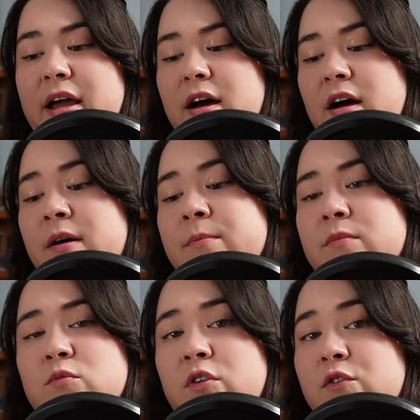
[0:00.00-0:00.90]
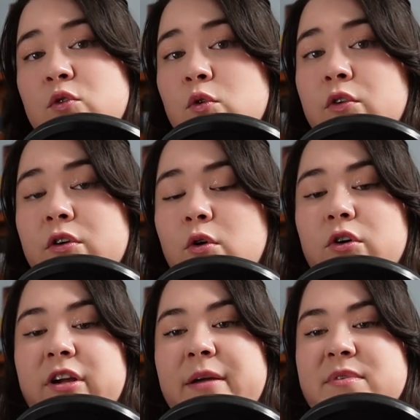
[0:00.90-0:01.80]
Um, if you Google the
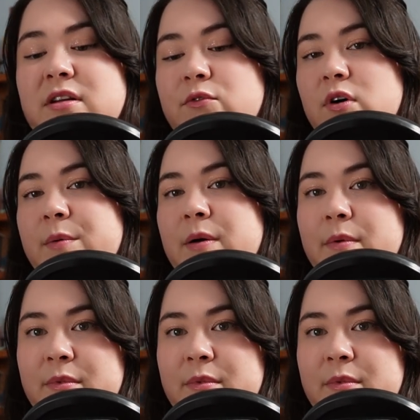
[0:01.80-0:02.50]
corner game, stuff will come up.